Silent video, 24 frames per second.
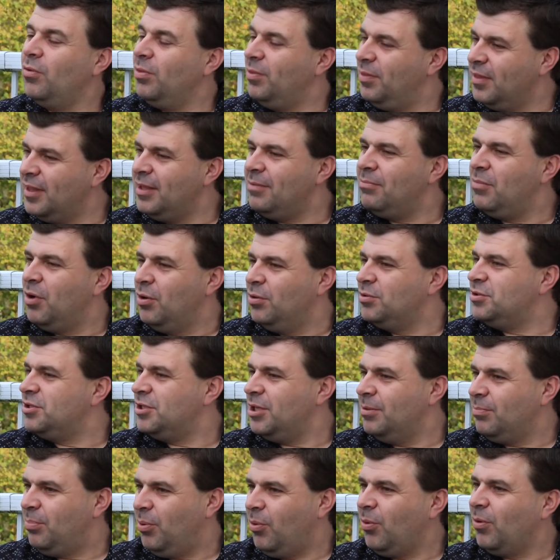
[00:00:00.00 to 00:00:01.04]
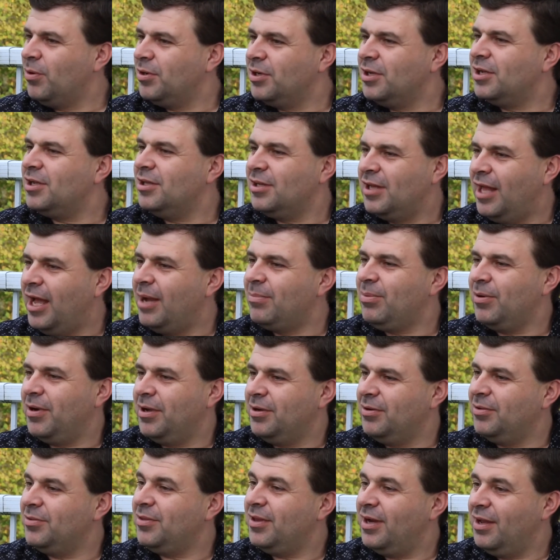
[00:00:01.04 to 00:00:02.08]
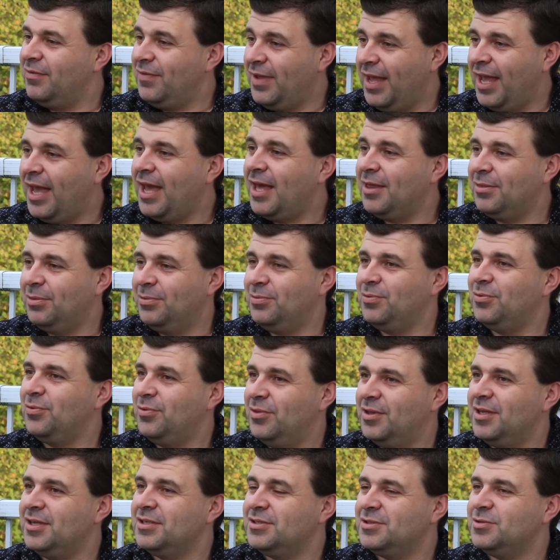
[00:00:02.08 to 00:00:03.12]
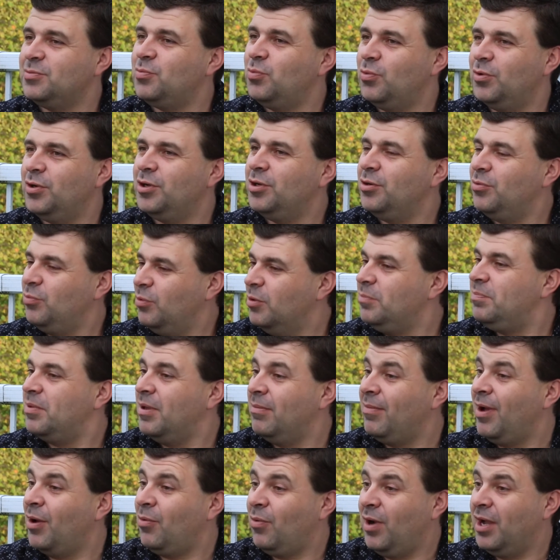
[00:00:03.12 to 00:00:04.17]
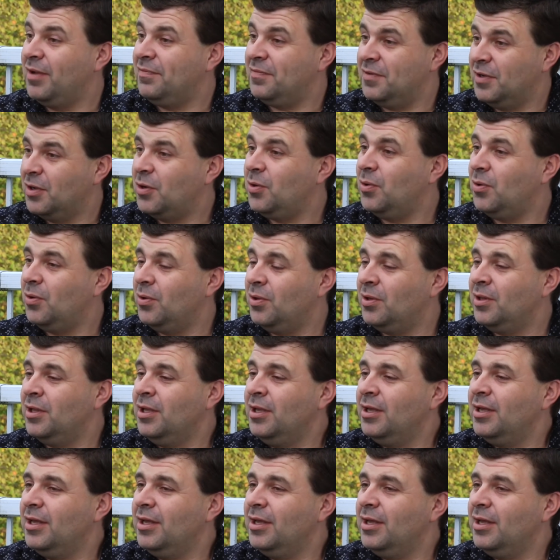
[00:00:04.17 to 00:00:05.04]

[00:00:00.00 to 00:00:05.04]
The most important collaborator that I've had through this would be my wife, Nicole.